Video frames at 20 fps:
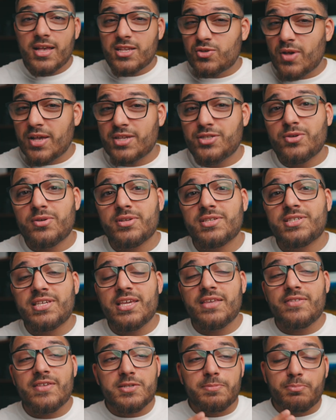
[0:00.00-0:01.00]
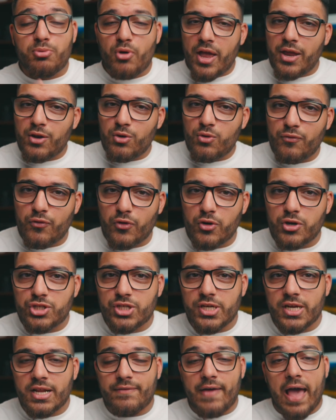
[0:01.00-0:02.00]
So as you can see, this brand new
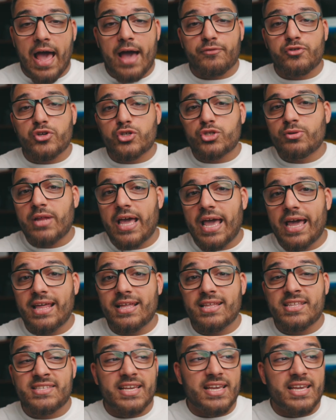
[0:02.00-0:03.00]
version of Aftershoot Edits